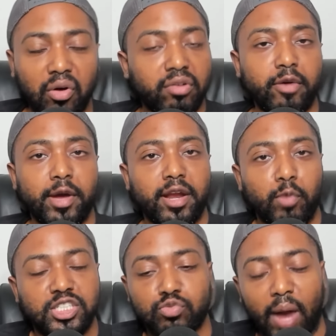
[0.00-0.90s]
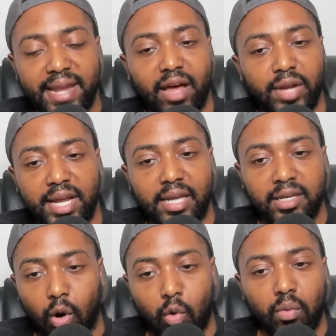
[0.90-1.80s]
agree with it, which is right now. They
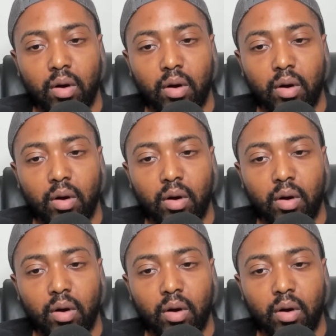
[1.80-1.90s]
don't